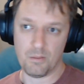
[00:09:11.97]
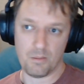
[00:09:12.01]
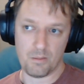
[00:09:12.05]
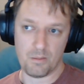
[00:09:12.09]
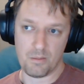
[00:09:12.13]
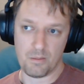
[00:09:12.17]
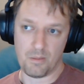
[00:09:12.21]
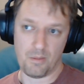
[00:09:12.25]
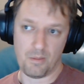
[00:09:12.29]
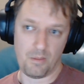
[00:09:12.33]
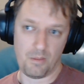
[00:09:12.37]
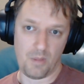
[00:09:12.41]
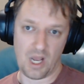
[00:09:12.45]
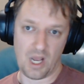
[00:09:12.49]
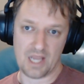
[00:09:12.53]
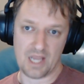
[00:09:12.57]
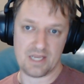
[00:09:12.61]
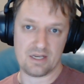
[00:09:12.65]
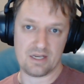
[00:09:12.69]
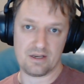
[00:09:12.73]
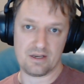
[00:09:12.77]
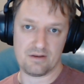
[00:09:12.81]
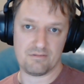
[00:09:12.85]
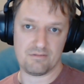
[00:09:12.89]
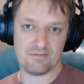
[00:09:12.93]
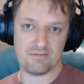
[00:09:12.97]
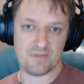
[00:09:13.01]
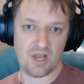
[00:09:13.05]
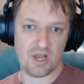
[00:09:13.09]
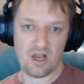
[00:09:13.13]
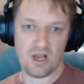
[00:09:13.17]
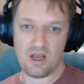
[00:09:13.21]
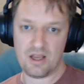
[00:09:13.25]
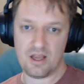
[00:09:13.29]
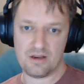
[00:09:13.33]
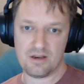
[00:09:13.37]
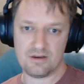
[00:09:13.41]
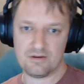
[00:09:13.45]
might not
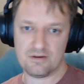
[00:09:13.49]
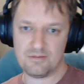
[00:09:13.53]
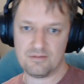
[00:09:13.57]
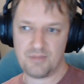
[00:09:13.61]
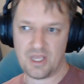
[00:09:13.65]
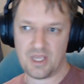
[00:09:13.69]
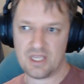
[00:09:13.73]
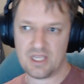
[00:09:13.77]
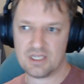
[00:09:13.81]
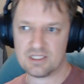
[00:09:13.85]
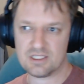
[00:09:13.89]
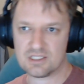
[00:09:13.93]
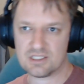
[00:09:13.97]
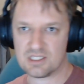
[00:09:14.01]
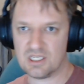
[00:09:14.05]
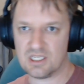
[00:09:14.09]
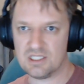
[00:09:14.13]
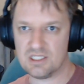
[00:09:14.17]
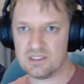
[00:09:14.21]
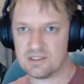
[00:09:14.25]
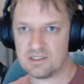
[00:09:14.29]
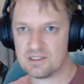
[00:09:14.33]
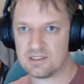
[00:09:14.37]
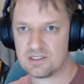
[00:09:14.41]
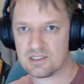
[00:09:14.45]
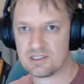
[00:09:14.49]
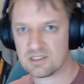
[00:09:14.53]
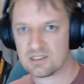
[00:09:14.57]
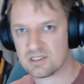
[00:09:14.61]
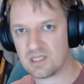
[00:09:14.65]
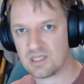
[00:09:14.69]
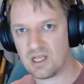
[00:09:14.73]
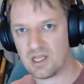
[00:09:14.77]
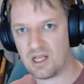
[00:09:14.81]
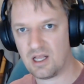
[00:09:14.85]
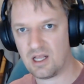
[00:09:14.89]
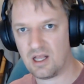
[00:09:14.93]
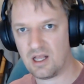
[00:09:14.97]
make sense.
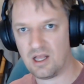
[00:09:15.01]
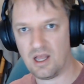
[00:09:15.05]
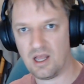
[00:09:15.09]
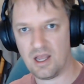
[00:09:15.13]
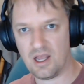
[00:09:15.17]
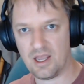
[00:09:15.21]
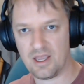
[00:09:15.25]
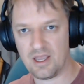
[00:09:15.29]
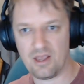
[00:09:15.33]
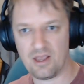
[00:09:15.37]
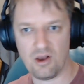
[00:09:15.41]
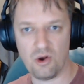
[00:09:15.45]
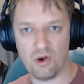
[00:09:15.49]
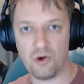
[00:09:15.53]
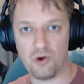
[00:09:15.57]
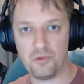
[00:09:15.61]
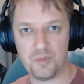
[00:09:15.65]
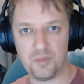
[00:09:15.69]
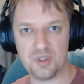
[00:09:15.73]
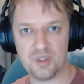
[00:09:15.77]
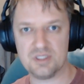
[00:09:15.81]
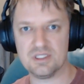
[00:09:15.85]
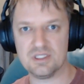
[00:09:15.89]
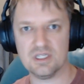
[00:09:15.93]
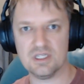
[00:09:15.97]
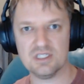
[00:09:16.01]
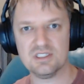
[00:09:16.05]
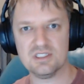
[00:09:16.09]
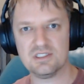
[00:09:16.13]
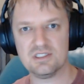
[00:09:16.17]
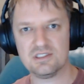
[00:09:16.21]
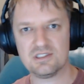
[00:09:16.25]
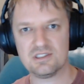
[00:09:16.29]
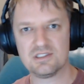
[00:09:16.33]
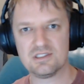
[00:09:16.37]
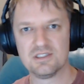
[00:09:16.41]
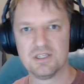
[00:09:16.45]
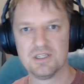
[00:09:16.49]
I hope it
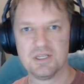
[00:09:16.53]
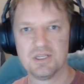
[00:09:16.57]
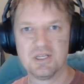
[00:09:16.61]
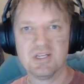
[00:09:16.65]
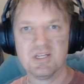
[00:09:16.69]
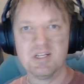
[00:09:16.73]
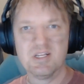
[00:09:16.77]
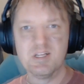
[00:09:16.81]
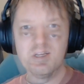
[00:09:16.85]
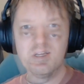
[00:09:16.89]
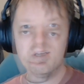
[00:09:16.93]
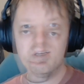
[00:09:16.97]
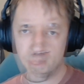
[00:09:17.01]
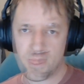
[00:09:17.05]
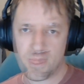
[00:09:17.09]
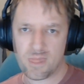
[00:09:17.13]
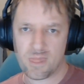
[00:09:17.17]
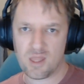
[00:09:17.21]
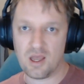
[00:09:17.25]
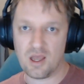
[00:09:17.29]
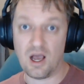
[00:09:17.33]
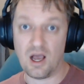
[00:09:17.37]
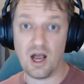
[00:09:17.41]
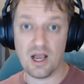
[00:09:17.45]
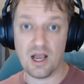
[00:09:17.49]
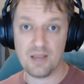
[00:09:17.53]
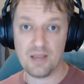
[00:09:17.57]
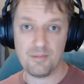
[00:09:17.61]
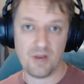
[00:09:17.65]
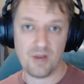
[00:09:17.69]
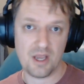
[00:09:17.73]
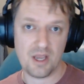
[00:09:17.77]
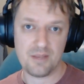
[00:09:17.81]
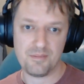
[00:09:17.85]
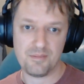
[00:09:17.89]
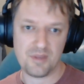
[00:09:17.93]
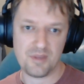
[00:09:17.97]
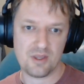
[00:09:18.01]
does. I
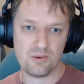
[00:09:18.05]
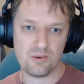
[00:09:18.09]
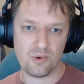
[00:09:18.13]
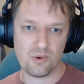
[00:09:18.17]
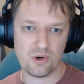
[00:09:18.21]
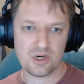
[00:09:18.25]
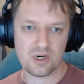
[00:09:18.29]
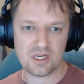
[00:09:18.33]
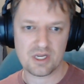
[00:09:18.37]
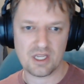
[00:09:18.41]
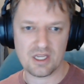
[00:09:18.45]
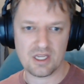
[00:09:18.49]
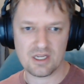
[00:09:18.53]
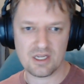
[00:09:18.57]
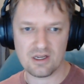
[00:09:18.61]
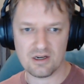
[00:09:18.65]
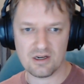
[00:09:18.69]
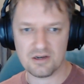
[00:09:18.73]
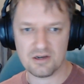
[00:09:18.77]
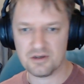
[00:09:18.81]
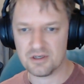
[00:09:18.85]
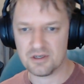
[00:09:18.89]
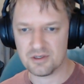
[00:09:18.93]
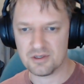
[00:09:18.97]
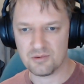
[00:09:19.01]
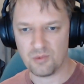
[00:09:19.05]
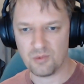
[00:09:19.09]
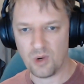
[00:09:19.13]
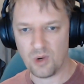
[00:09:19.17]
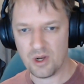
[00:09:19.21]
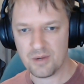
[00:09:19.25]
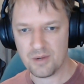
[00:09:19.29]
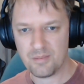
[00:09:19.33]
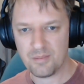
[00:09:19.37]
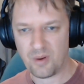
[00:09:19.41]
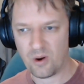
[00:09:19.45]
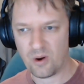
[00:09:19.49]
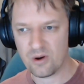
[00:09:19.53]
might be working on one
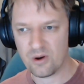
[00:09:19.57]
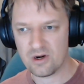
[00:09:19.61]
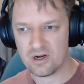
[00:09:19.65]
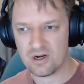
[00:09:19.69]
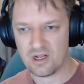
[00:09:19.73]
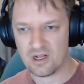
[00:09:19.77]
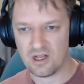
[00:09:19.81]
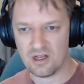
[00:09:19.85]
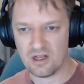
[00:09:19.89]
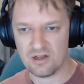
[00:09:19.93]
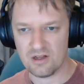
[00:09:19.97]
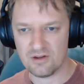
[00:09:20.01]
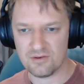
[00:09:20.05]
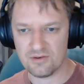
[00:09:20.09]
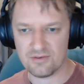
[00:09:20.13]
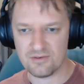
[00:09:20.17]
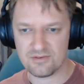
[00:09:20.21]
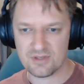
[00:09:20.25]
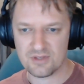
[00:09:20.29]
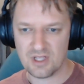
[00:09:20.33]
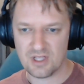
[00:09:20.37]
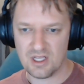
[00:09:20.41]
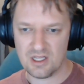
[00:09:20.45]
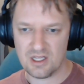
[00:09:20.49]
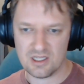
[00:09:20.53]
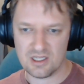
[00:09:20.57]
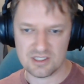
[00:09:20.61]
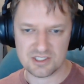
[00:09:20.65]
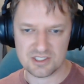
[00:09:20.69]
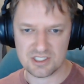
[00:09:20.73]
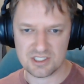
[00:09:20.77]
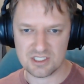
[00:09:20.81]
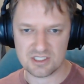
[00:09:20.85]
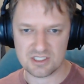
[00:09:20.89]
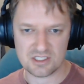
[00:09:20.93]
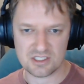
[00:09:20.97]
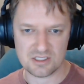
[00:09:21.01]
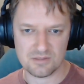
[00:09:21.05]
part of a
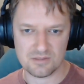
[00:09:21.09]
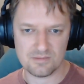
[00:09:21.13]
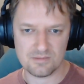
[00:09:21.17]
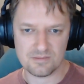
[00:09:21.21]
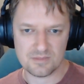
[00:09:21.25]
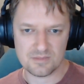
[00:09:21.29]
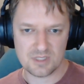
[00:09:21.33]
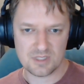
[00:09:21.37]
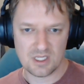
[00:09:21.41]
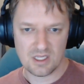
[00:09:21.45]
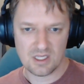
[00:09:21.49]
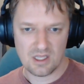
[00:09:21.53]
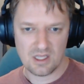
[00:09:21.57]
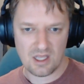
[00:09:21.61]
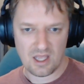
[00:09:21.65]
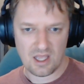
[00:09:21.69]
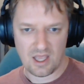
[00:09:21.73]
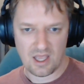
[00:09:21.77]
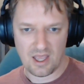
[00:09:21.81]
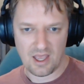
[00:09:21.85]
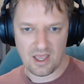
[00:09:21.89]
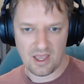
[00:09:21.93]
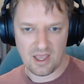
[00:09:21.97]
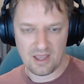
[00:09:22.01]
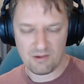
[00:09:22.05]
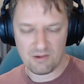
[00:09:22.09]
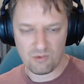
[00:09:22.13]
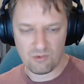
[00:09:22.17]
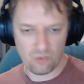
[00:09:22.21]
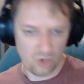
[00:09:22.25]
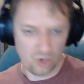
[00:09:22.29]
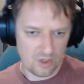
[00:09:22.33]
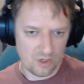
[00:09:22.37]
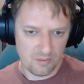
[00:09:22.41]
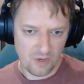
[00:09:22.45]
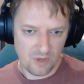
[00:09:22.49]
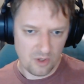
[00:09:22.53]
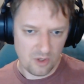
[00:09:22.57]
system at one
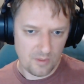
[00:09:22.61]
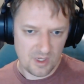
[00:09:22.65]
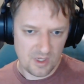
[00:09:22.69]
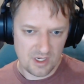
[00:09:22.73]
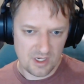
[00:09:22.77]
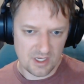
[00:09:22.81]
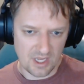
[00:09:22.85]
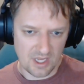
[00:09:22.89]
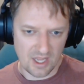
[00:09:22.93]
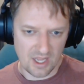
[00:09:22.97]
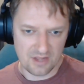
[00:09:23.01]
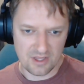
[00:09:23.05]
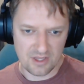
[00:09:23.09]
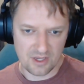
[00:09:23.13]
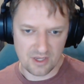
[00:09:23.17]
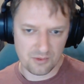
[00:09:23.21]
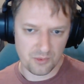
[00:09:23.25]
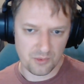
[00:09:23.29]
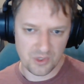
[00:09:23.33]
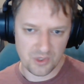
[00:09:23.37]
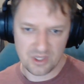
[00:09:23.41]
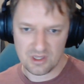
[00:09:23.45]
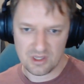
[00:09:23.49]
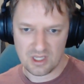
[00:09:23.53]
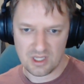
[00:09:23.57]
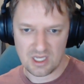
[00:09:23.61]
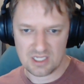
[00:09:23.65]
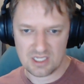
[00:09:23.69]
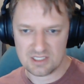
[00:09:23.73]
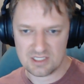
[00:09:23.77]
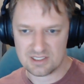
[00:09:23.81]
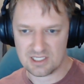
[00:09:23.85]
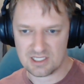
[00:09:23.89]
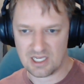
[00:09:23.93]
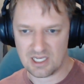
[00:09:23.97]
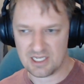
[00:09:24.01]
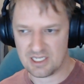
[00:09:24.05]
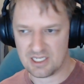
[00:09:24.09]
moment and then realize
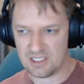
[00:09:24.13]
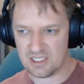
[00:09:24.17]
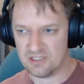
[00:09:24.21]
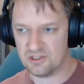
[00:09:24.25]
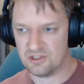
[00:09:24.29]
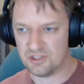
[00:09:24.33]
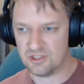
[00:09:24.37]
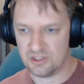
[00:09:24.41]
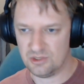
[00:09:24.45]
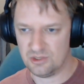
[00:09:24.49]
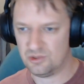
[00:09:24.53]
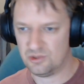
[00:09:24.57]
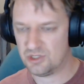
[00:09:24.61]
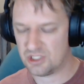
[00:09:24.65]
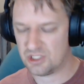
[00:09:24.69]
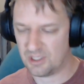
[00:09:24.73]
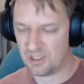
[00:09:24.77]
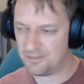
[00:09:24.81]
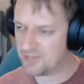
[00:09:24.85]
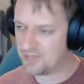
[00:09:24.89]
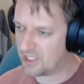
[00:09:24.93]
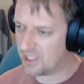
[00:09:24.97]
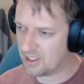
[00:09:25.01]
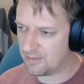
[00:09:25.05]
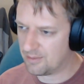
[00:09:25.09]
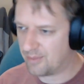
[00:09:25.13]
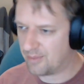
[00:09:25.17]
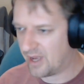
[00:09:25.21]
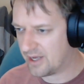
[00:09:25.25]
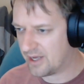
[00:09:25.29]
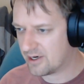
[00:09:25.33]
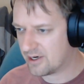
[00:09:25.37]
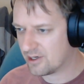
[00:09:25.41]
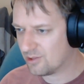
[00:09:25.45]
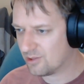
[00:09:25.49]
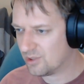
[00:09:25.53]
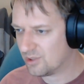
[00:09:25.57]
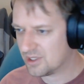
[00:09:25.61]
I can do something
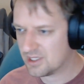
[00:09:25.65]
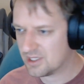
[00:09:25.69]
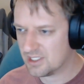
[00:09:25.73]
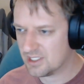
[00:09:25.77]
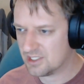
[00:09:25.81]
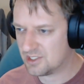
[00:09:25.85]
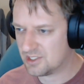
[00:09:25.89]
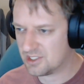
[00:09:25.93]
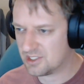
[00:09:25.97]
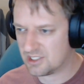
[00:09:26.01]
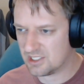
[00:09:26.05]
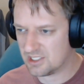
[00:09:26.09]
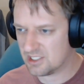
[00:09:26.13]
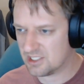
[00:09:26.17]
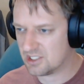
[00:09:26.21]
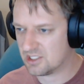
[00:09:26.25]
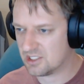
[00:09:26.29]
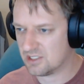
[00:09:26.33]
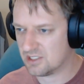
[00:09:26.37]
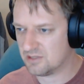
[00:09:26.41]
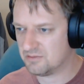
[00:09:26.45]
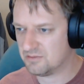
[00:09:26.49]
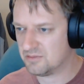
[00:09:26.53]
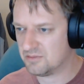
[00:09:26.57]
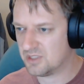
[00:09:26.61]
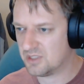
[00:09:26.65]
better with this system